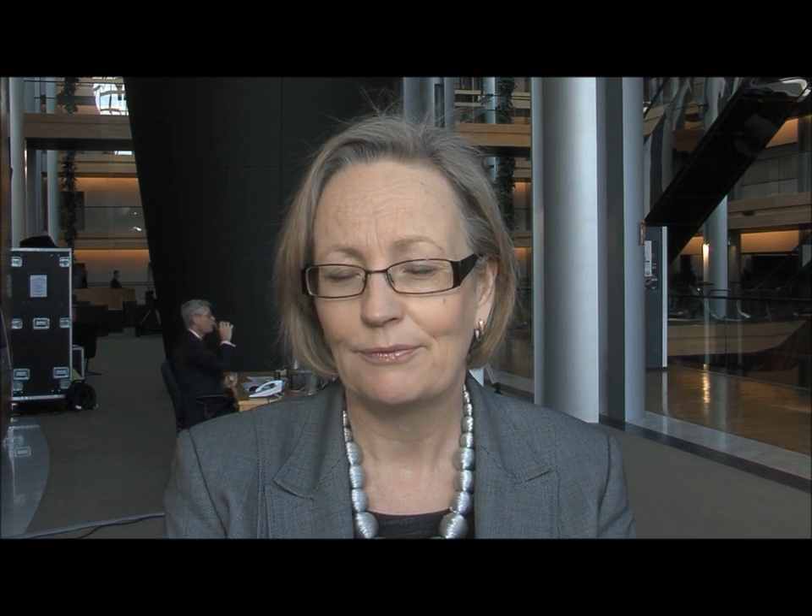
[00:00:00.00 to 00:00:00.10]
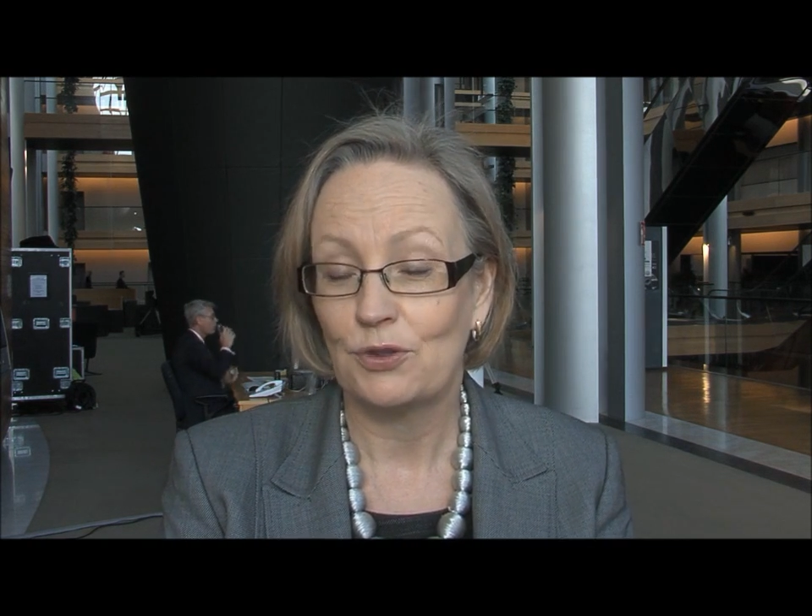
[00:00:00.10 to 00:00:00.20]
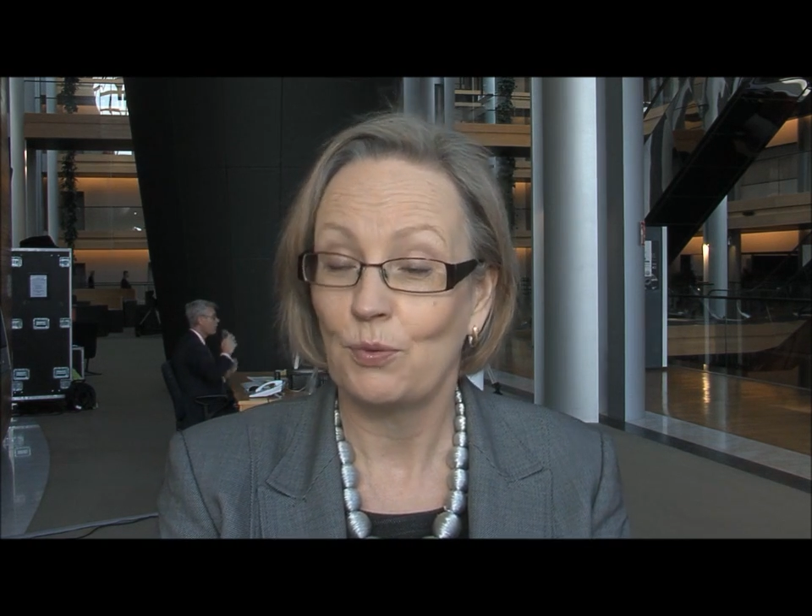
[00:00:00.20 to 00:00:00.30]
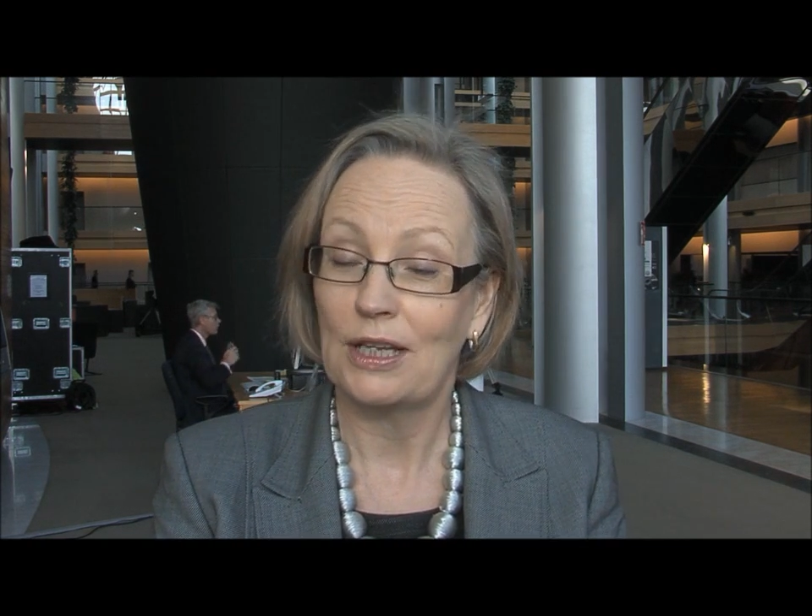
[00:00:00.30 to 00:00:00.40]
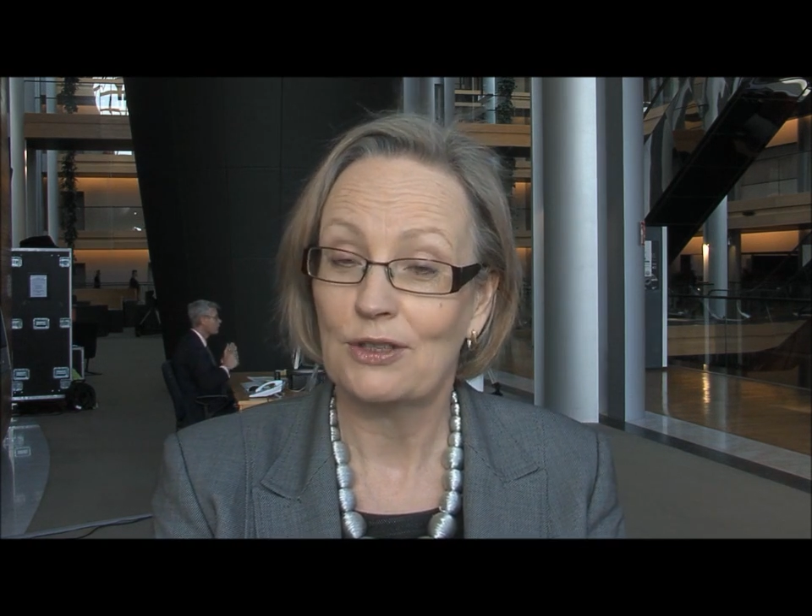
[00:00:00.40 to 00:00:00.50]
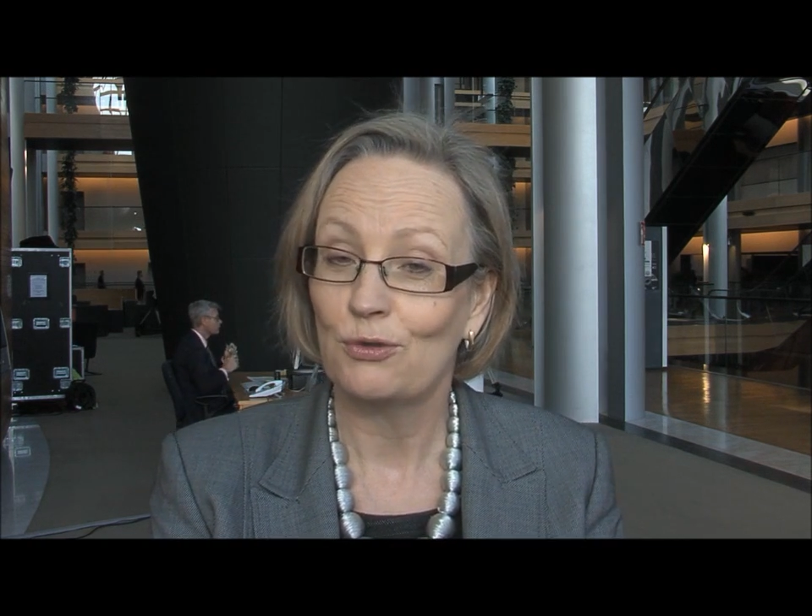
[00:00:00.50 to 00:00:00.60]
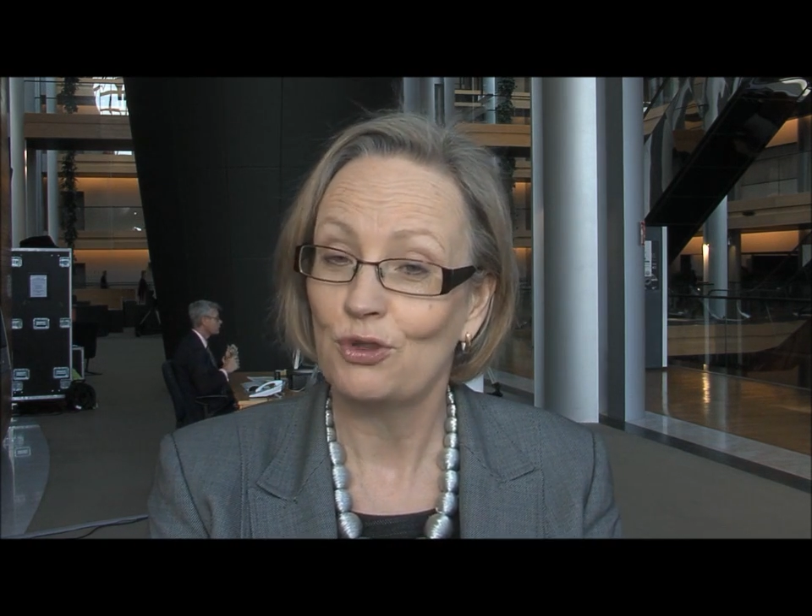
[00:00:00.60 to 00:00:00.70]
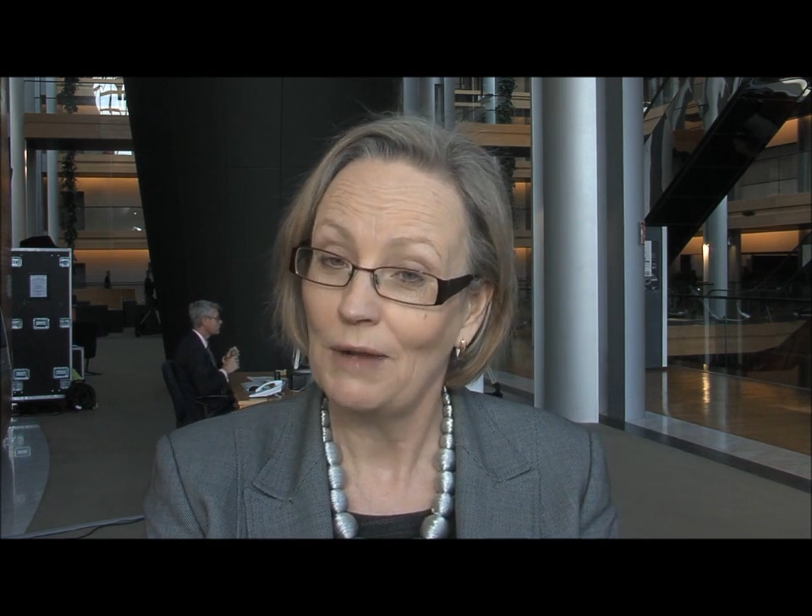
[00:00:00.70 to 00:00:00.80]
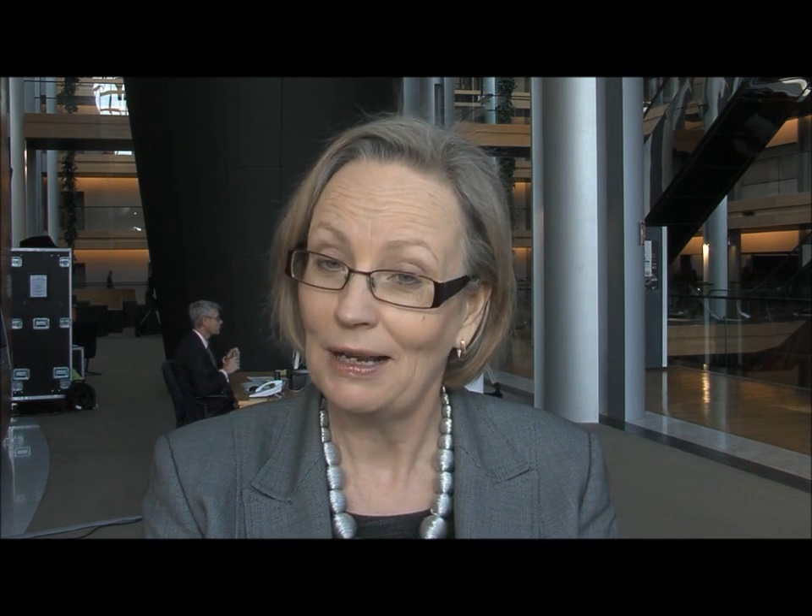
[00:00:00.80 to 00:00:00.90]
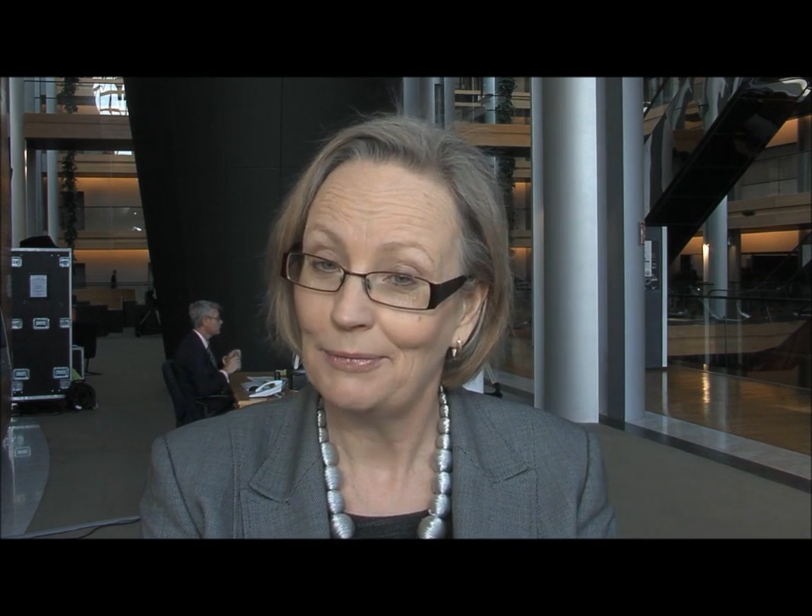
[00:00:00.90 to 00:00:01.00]
which is why it's
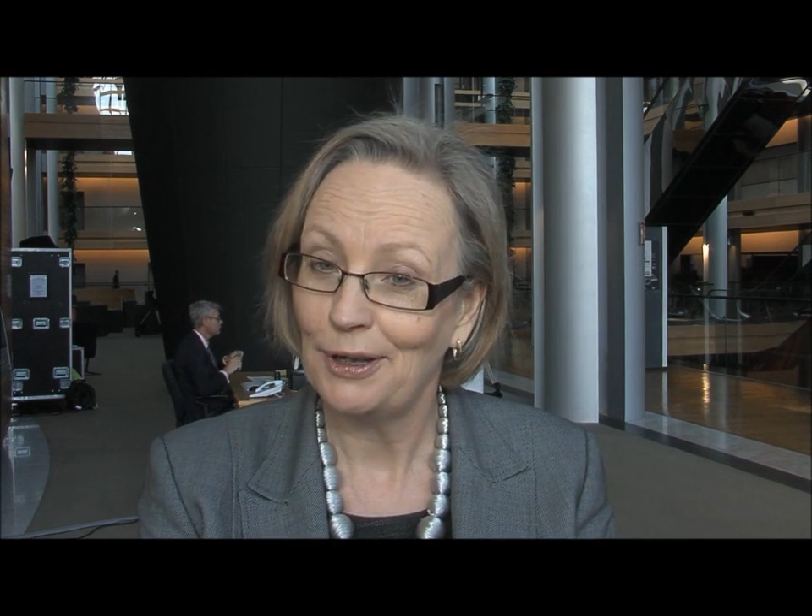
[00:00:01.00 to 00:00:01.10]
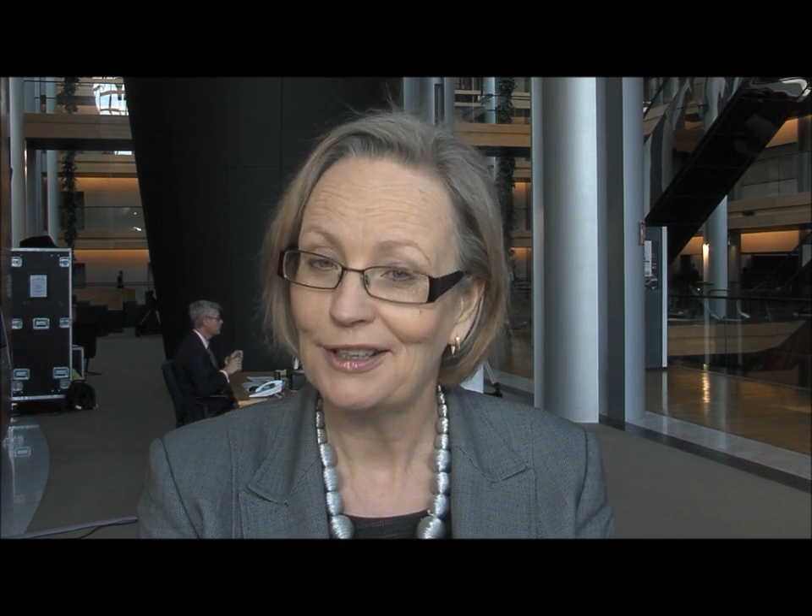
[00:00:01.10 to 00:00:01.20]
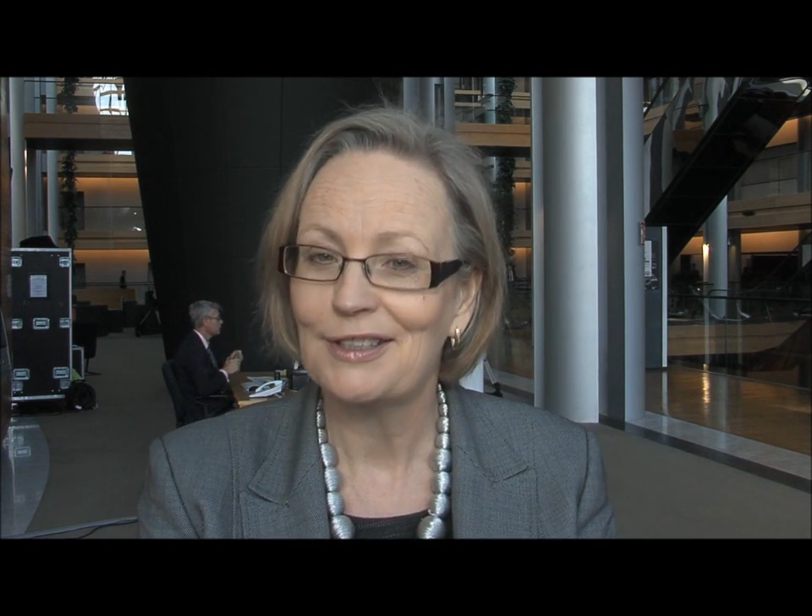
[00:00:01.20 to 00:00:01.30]
called Schmallenberg,